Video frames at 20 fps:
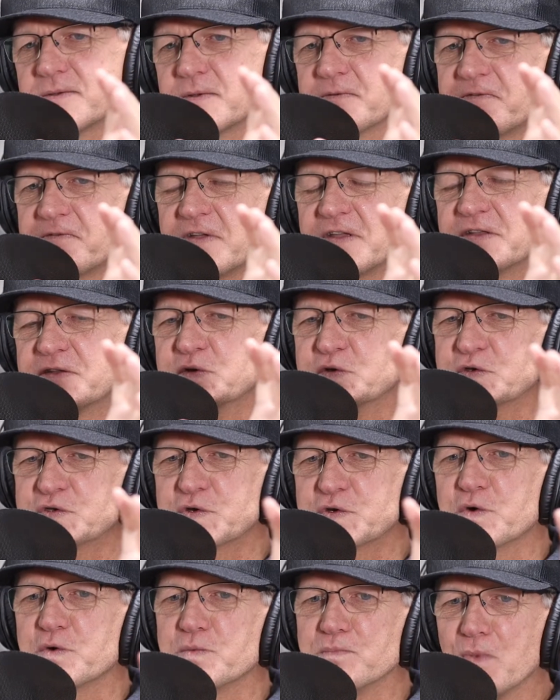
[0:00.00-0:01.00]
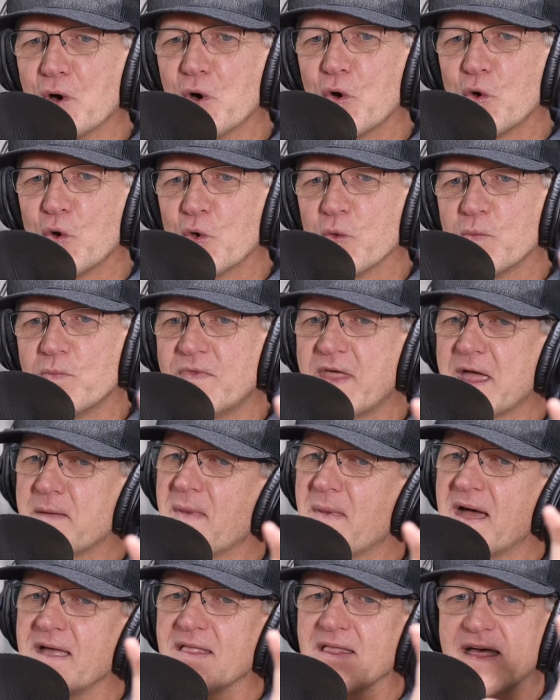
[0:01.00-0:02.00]
fit into a certain mold, they
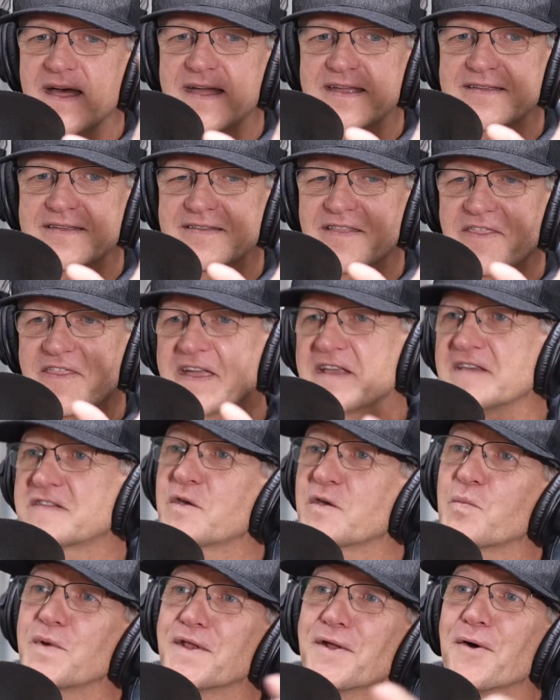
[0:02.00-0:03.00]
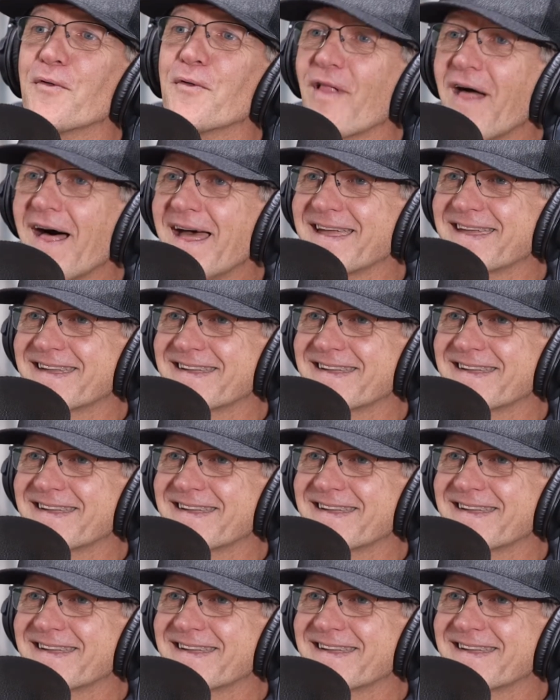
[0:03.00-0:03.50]
might like things that we don't like.